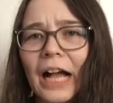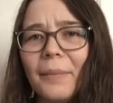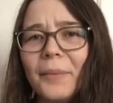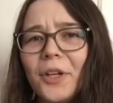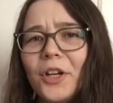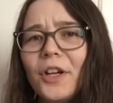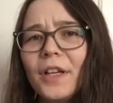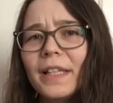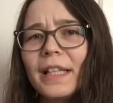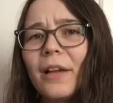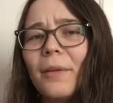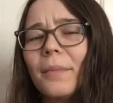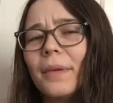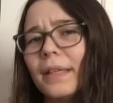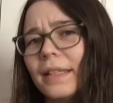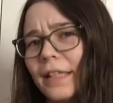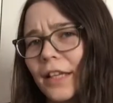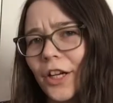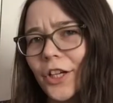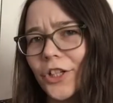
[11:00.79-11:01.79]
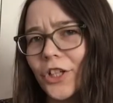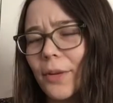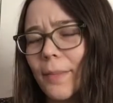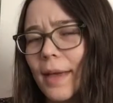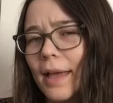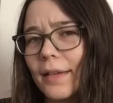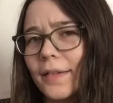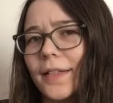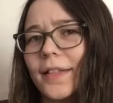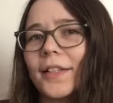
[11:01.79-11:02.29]
curious how Miss Sarah J.
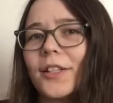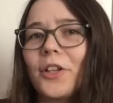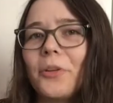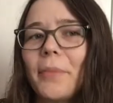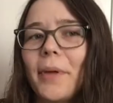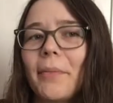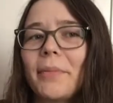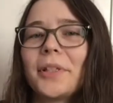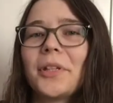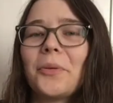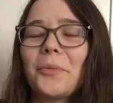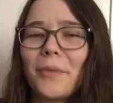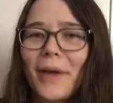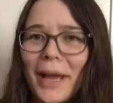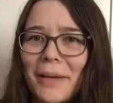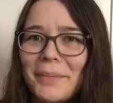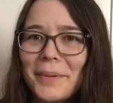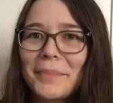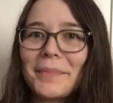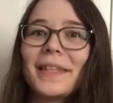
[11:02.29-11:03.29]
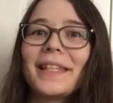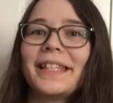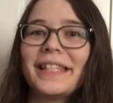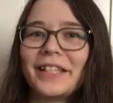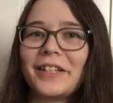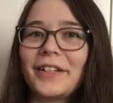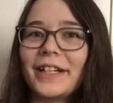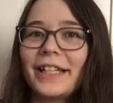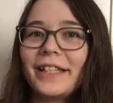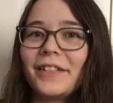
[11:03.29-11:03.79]
Maas is going to be able to wrap up this
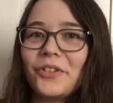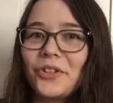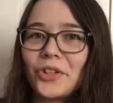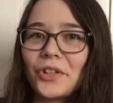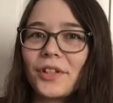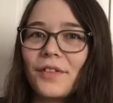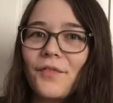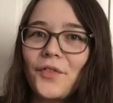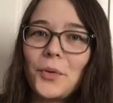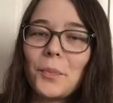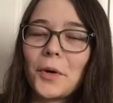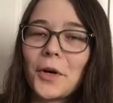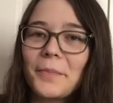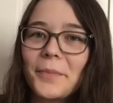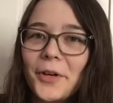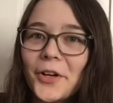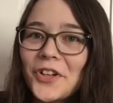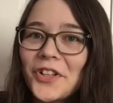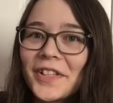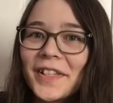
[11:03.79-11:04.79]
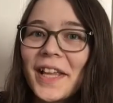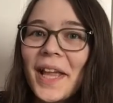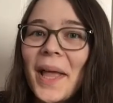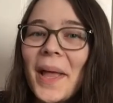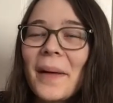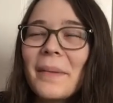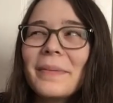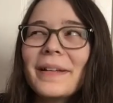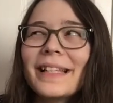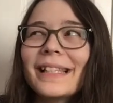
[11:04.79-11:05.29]
series in just a few more books,
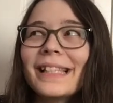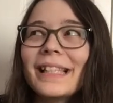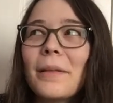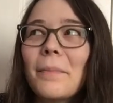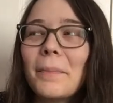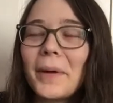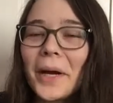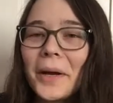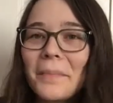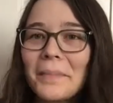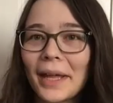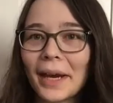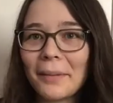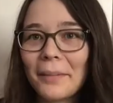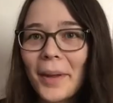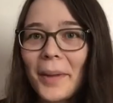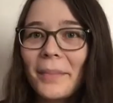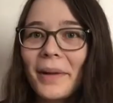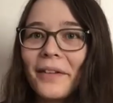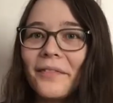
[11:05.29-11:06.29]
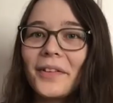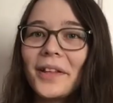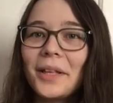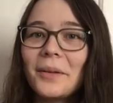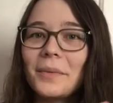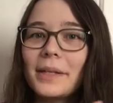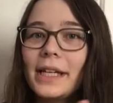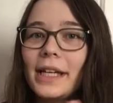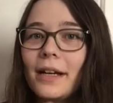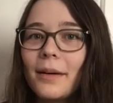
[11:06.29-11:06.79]
because at the bare minimum, I feel
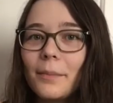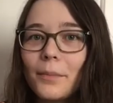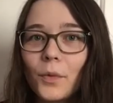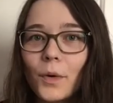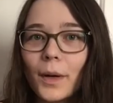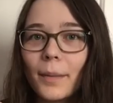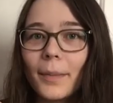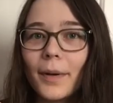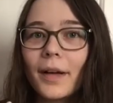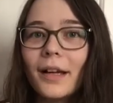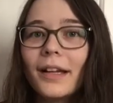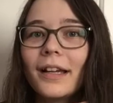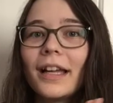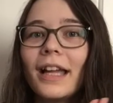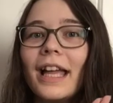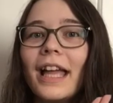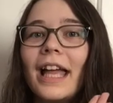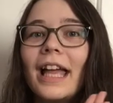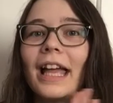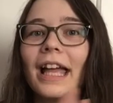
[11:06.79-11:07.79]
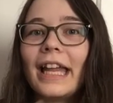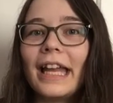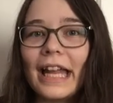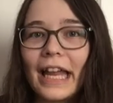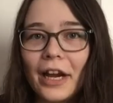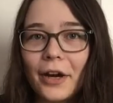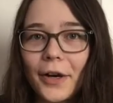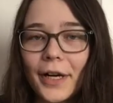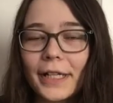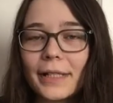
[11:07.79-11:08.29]
like we need a Moore book, an
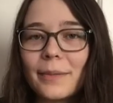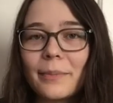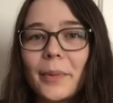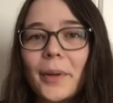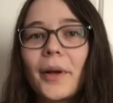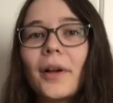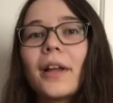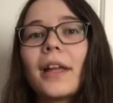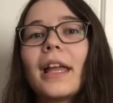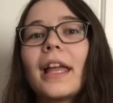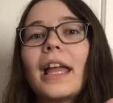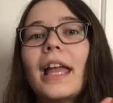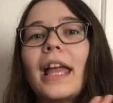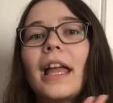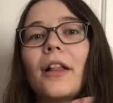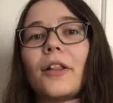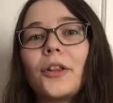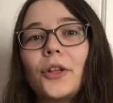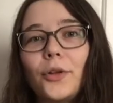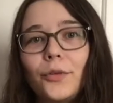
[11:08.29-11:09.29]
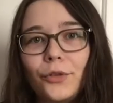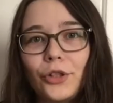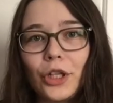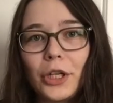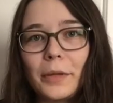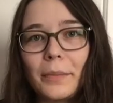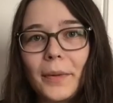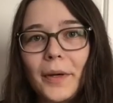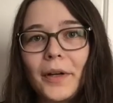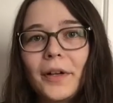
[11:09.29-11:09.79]
Eris book, a
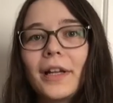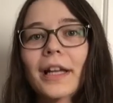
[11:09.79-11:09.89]
Lucian book,